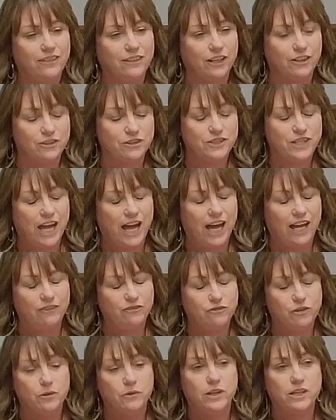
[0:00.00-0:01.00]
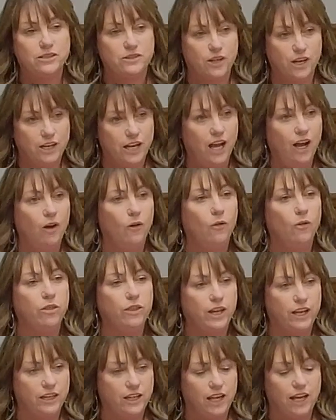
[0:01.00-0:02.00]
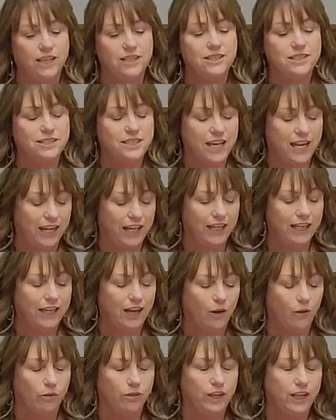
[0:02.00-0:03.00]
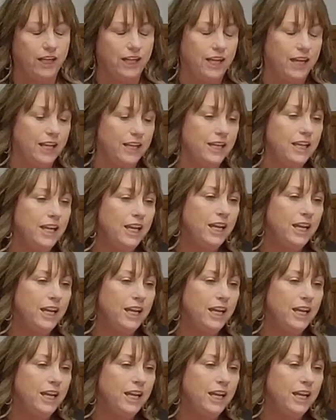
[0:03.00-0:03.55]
there's that focus on health and staying healthy and